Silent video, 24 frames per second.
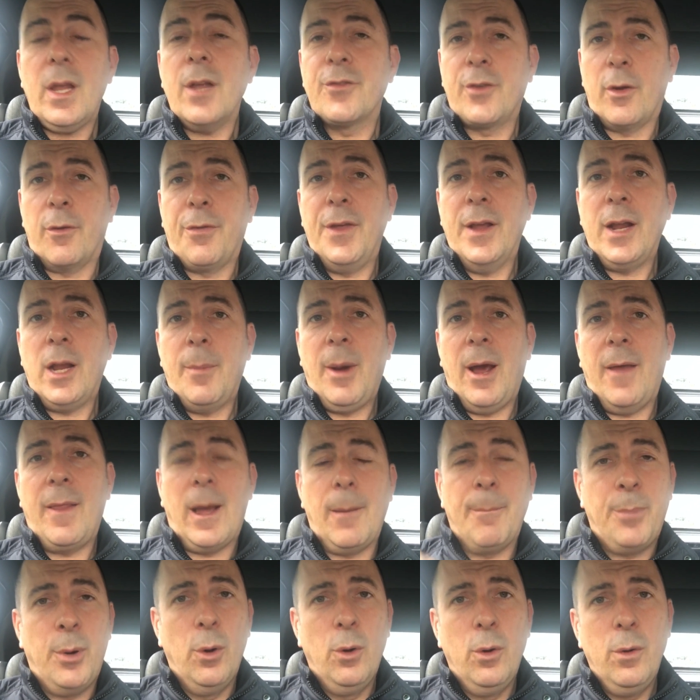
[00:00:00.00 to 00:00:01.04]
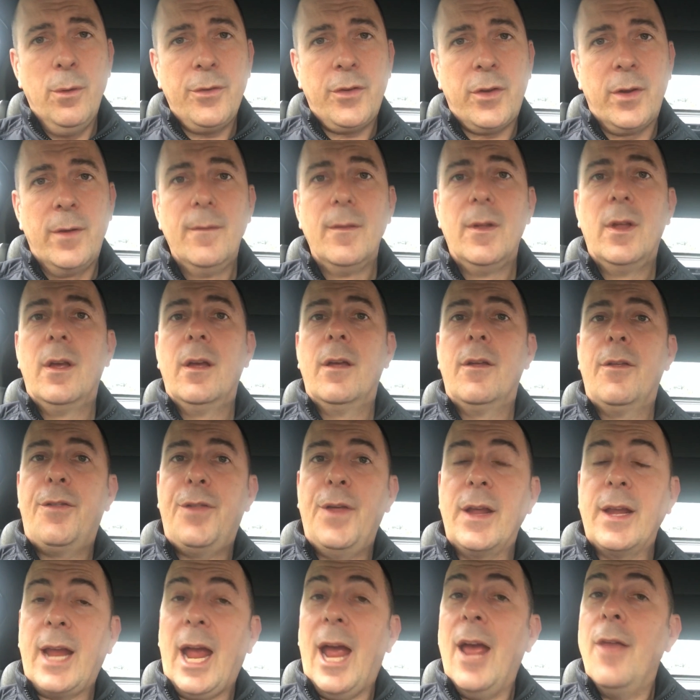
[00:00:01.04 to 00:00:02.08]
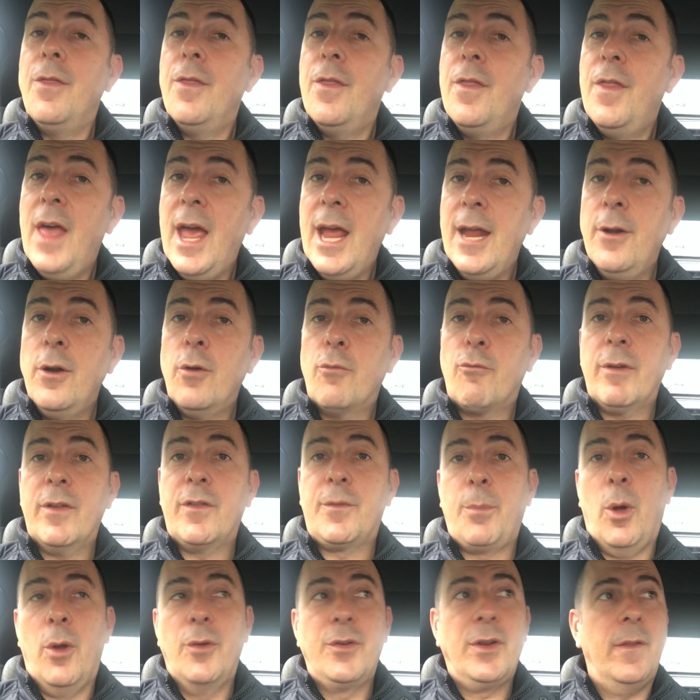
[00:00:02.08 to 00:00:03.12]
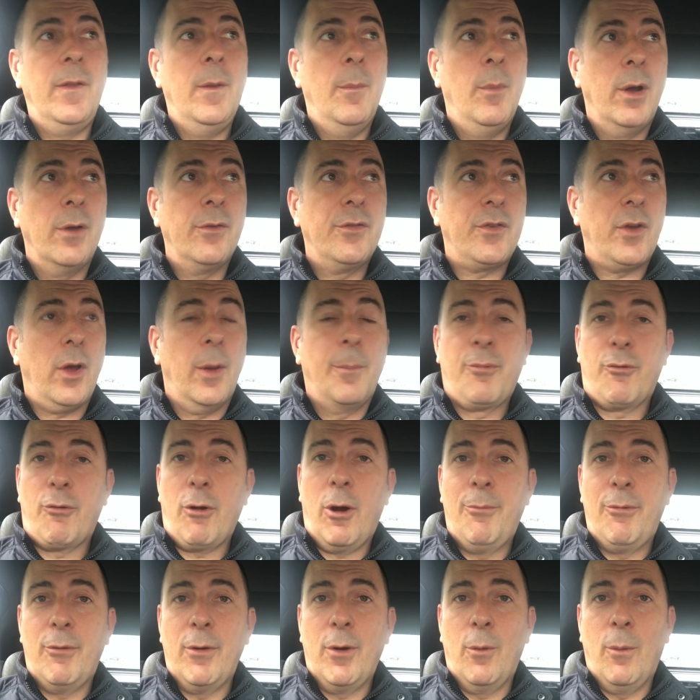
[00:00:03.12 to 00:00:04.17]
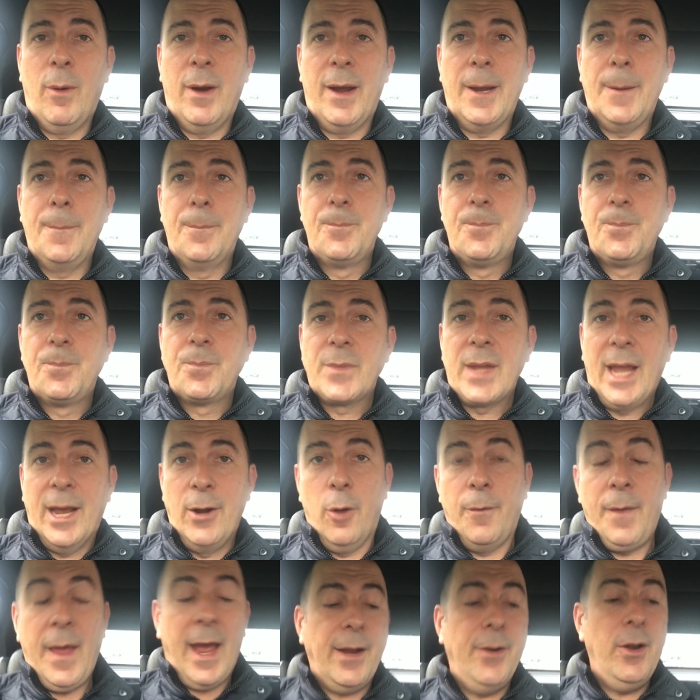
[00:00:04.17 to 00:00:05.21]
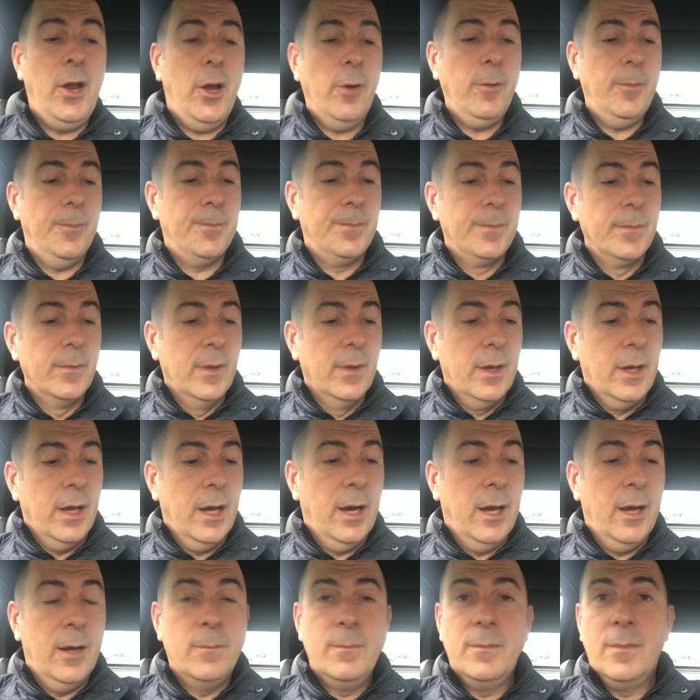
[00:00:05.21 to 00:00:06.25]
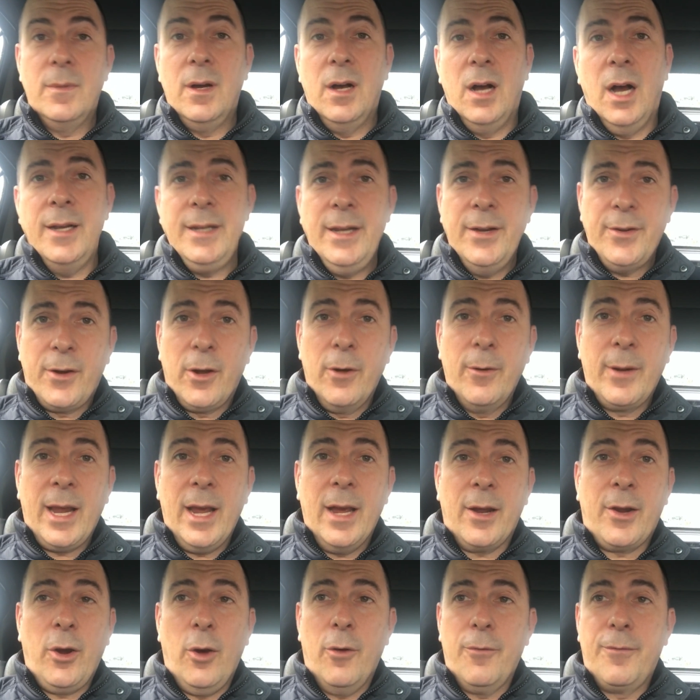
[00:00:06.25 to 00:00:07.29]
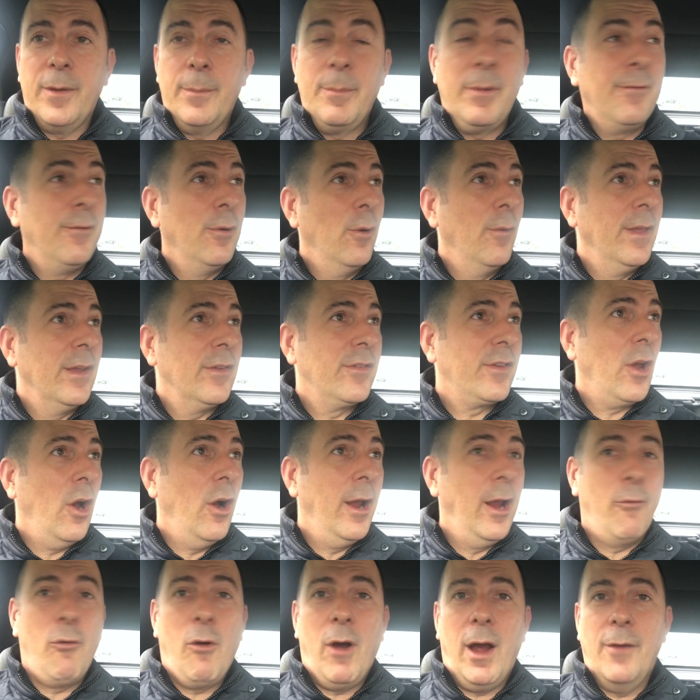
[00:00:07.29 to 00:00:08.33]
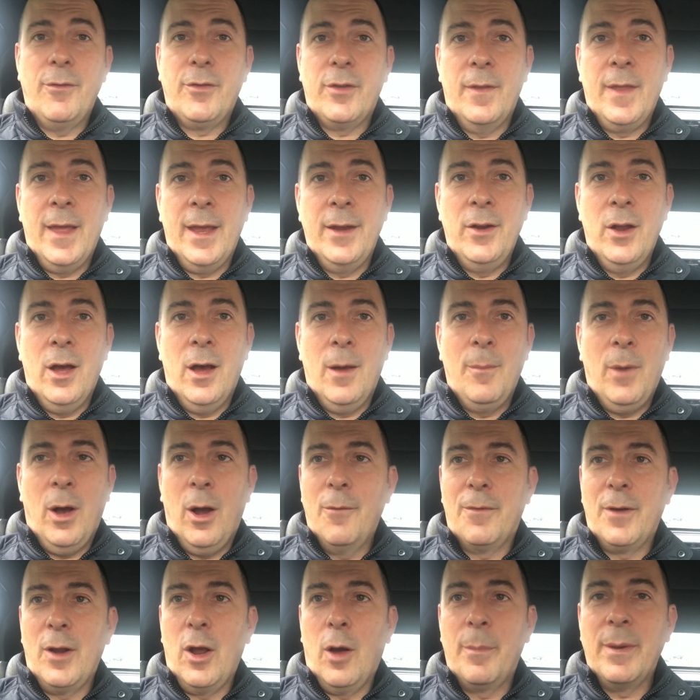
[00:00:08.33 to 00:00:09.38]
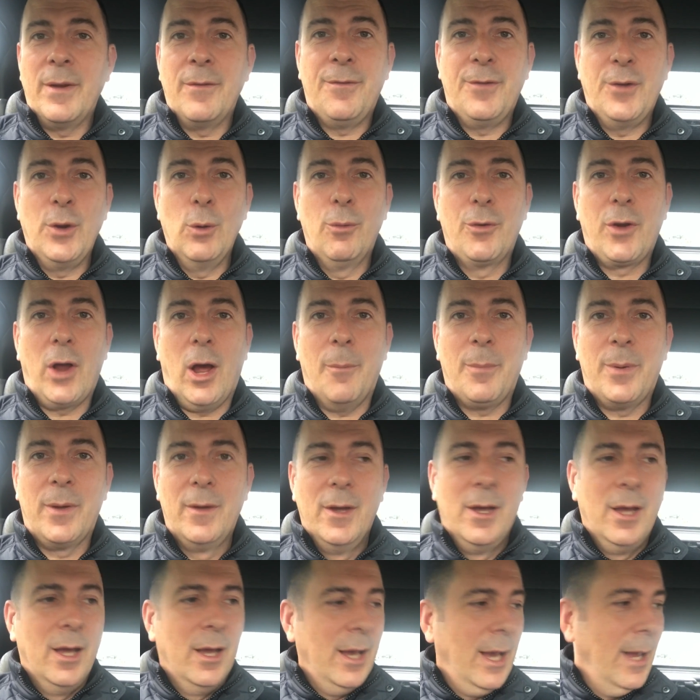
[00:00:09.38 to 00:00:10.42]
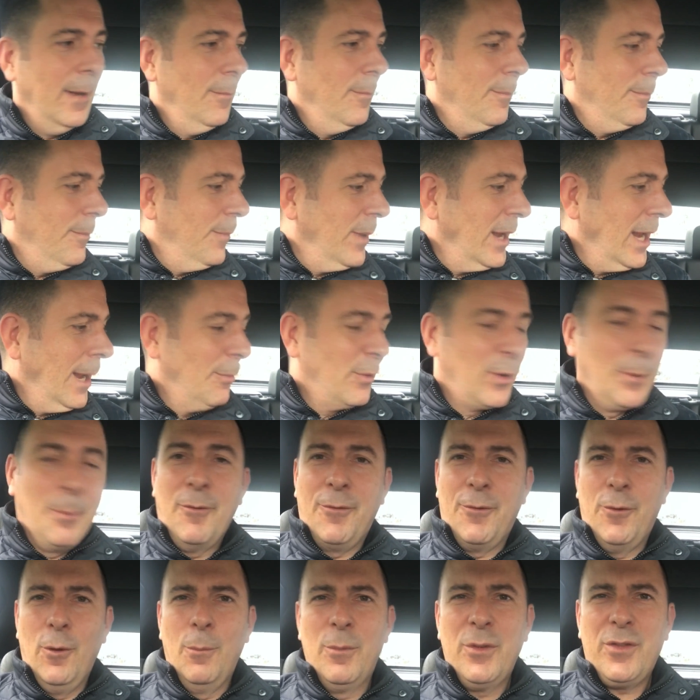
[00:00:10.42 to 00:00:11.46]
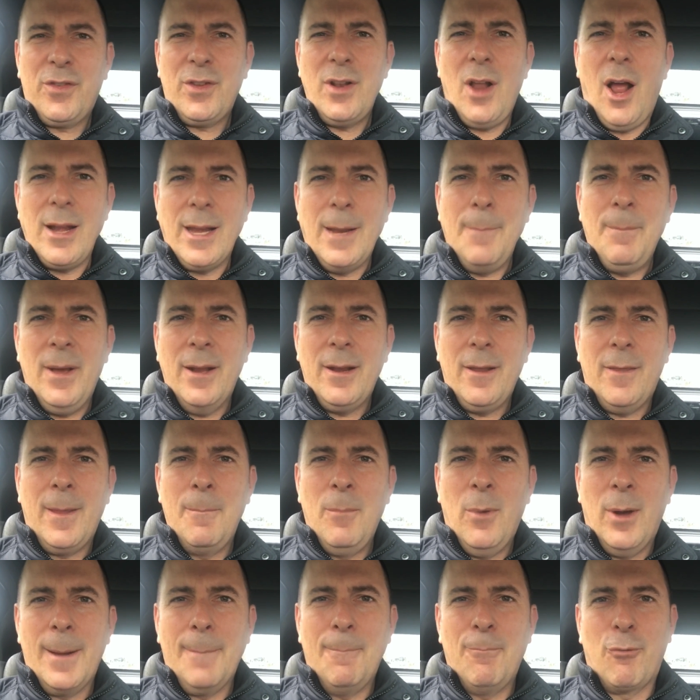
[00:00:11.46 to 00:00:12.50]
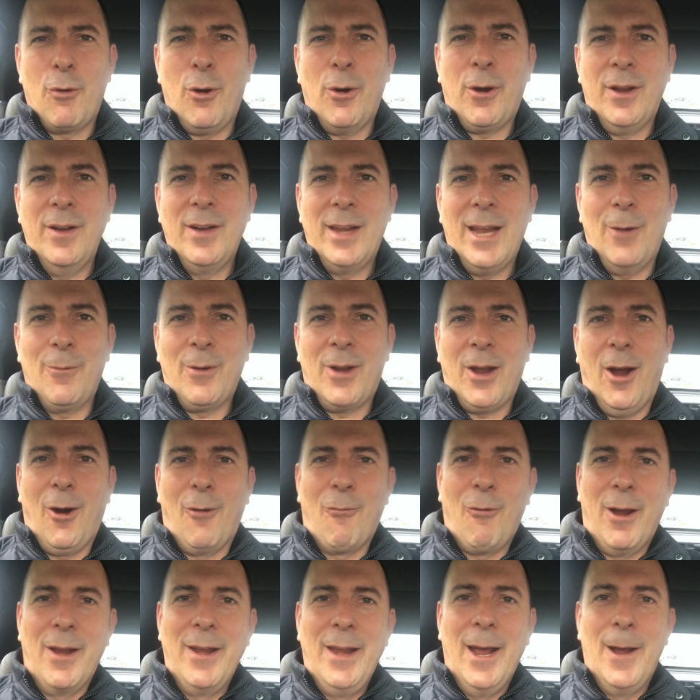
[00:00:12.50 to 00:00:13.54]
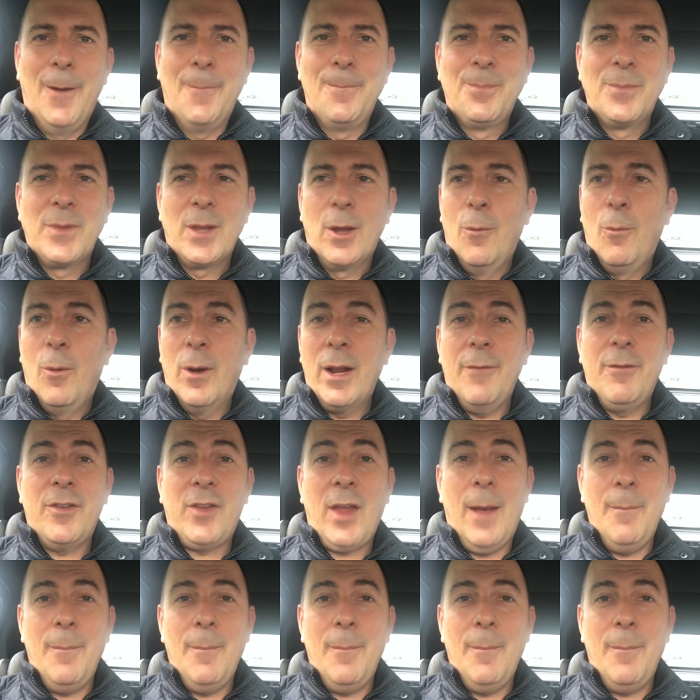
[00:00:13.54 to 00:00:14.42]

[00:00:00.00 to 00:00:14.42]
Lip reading: So think about that. Pause, think, and then respond in the most appropriate way. And on that note, I need to go and get a coffee before this guy arrives, and then hopefully I'll be fueled up and be able to perform slightly better than my broken down car right now. Whatever's